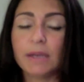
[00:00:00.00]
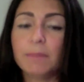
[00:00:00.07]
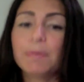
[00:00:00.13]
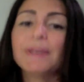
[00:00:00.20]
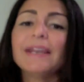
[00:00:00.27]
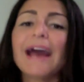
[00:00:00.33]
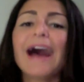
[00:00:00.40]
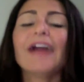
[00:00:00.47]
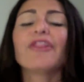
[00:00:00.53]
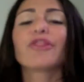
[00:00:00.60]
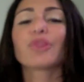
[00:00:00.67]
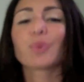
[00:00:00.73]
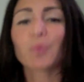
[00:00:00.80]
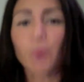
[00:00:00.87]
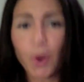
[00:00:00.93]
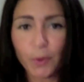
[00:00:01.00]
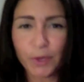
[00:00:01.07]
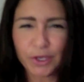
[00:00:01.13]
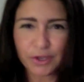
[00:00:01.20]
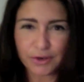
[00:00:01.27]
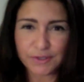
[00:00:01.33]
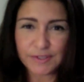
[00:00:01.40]
but not
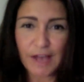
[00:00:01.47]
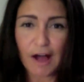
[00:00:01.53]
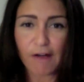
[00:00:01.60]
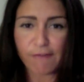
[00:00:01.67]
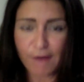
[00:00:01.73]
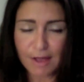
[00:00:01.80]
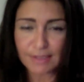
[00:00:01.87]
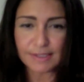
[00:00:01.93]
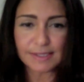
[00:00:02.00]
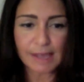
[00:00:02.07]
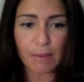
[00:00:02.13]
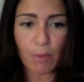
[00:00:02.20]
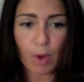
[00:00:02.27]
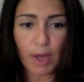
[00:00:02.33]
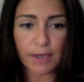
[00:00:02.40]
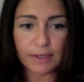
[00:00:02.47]
throwing yourself on someone.